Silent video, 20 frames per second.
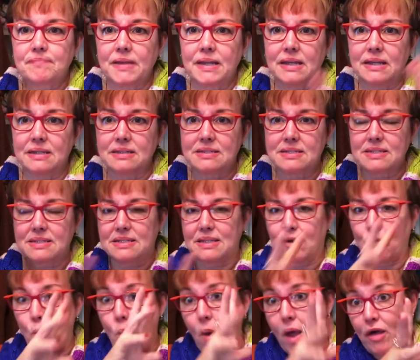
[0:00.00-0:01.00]
it is
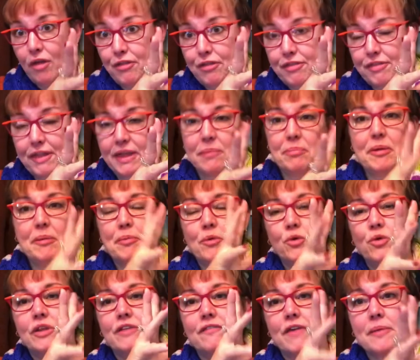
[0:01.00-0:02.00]
the wealthy people
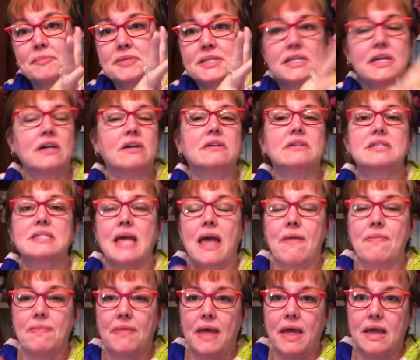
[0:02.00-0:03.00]
who live upstairs,
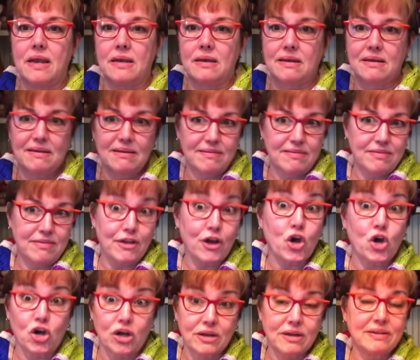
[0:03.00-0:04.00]
and then the
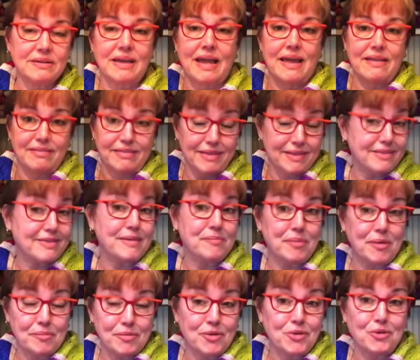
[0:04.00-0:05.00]
cook and the
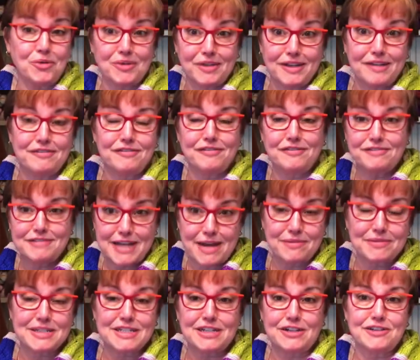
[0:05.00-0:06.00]
people who live
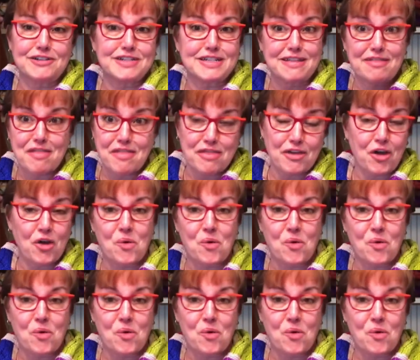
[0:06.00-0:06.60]
downstairs, and the